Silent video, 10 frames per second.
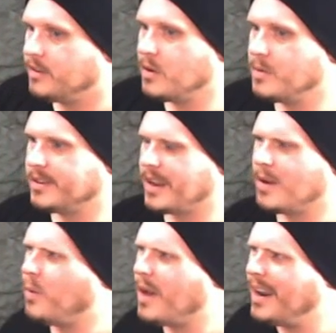So it was like,
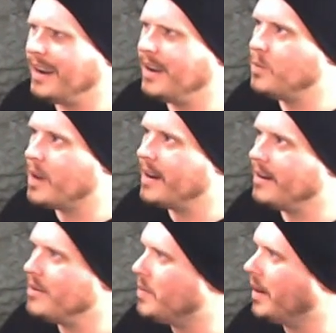why are
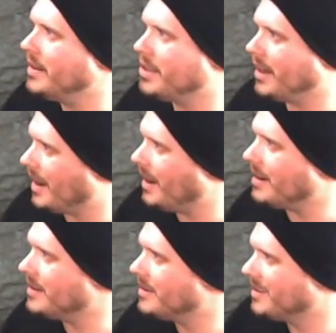you punishing
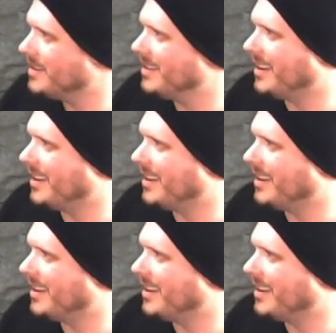us?